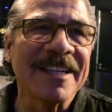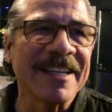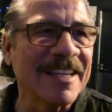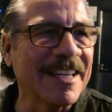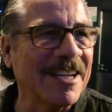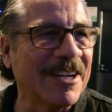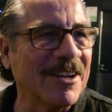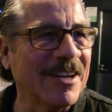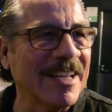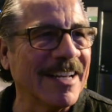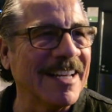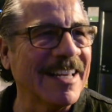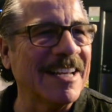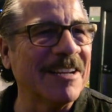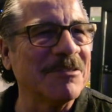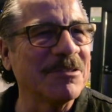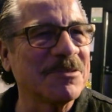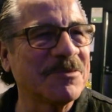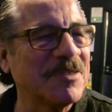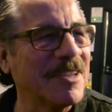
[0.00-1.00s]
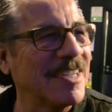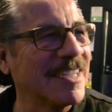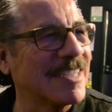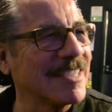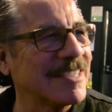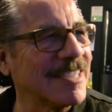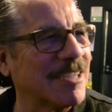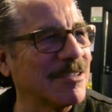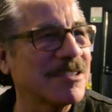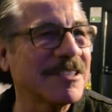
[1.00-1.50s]
You know, and it was funny
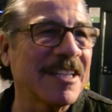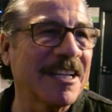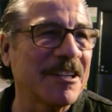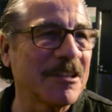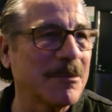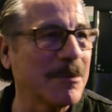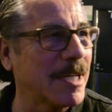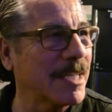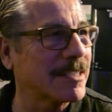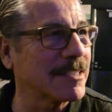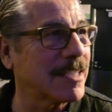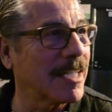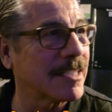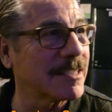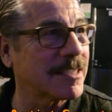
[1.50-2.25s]
because I was telling him last night,